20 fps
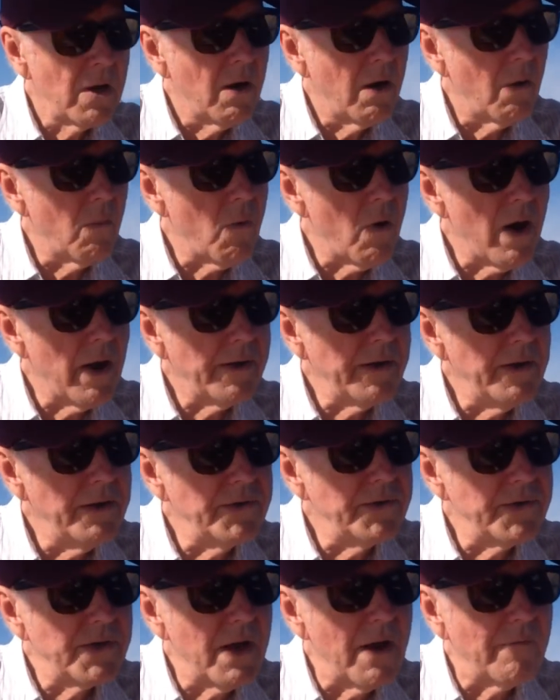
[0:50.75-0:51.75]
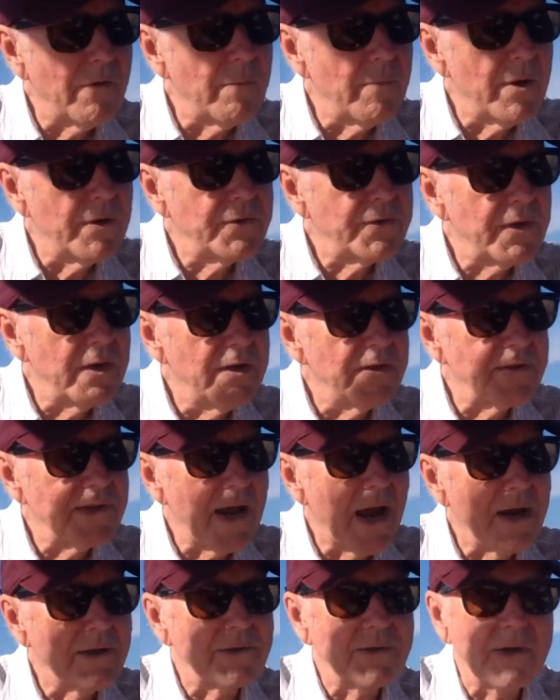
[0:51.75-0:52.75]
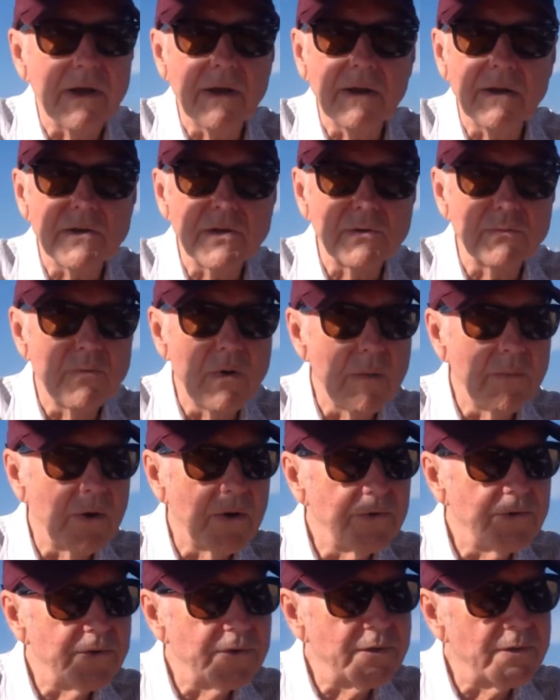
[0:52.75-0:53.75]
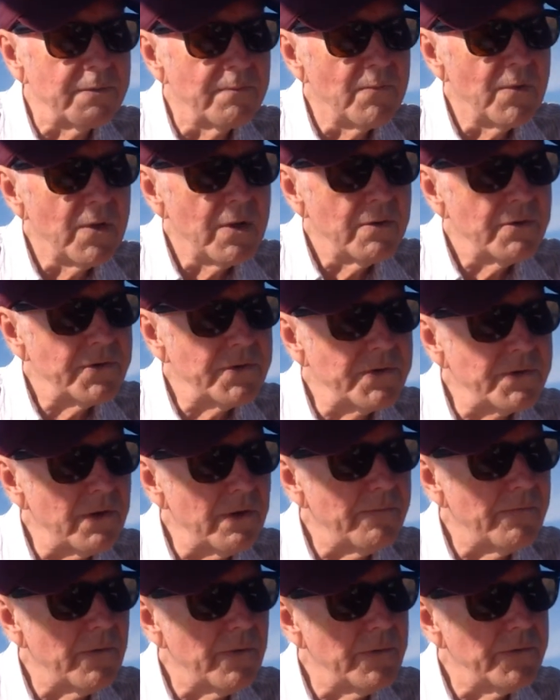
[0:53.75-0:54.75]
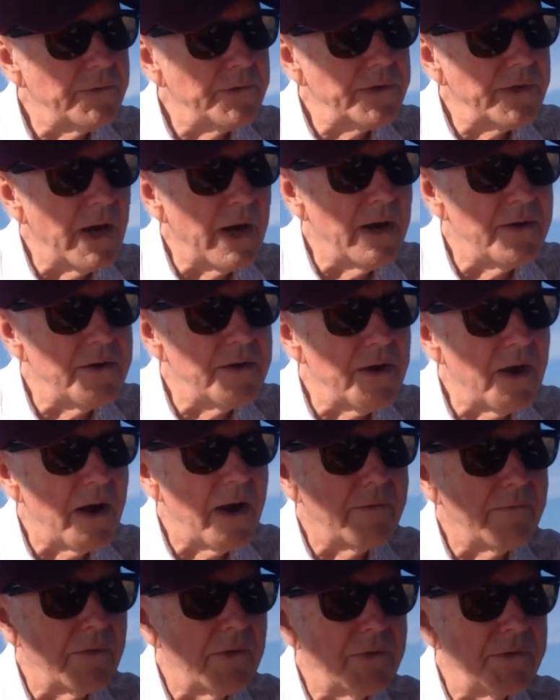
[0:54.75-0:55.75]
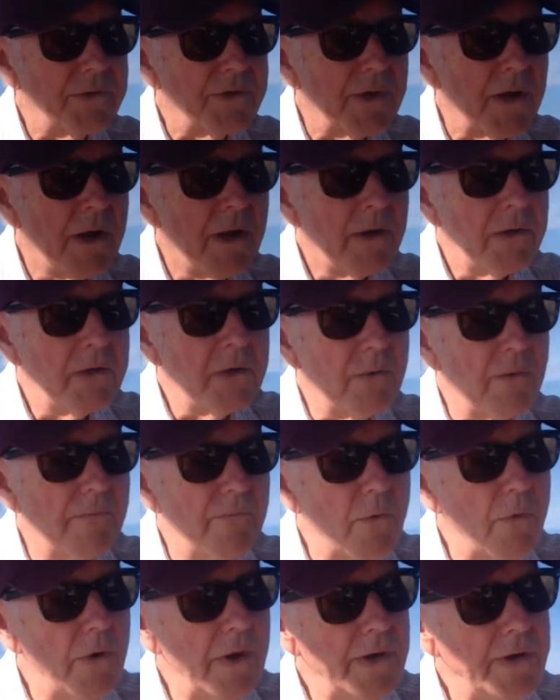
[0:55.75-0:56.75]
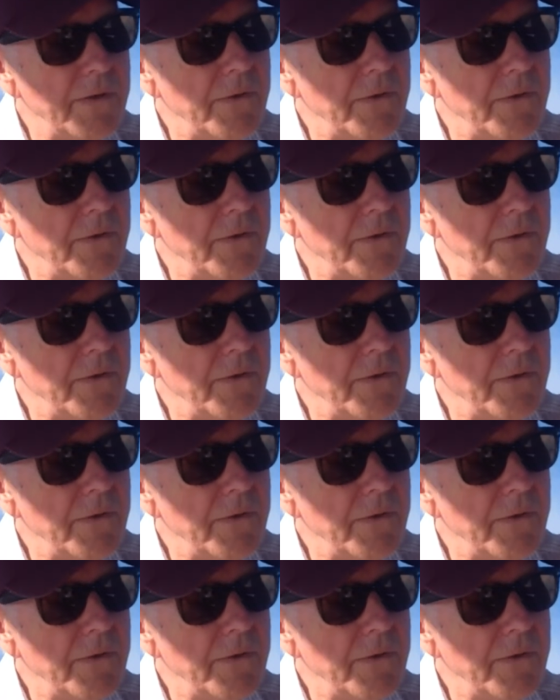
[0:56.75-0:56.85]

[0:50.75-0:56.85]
Hawaii's government is asking swimmers, surfers, and divers to avoid